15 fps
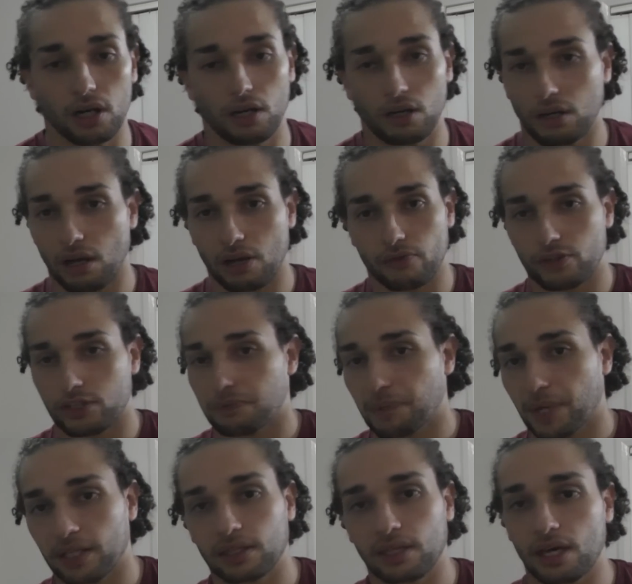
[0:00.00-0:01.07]
I
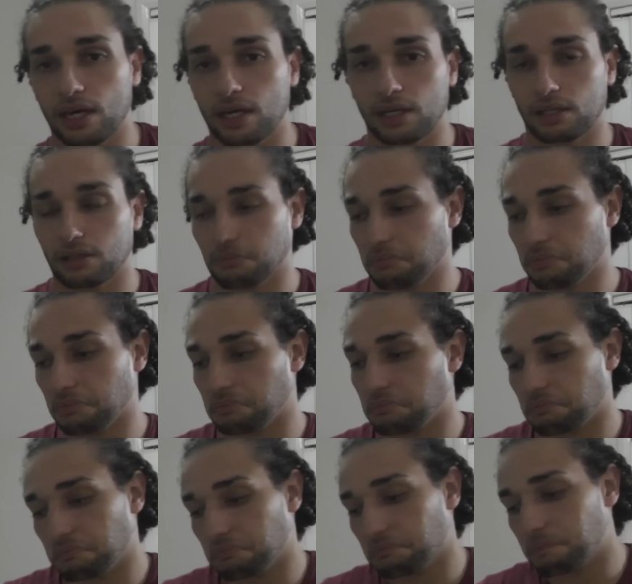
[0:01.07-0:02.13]
respect that,
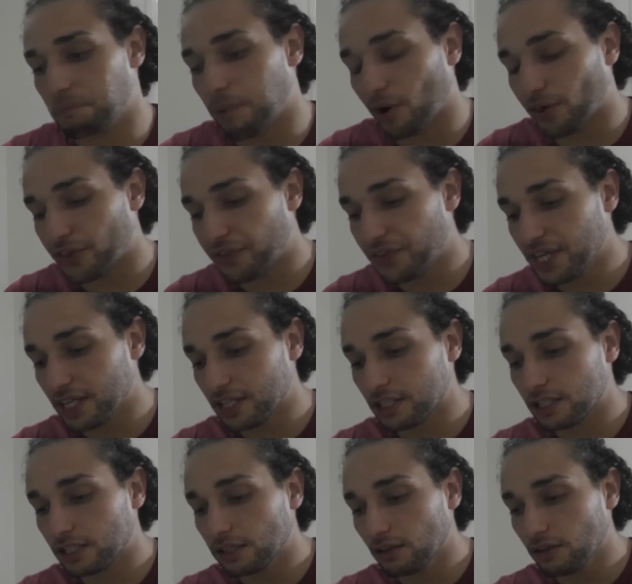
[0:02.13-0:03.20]
but the thing is,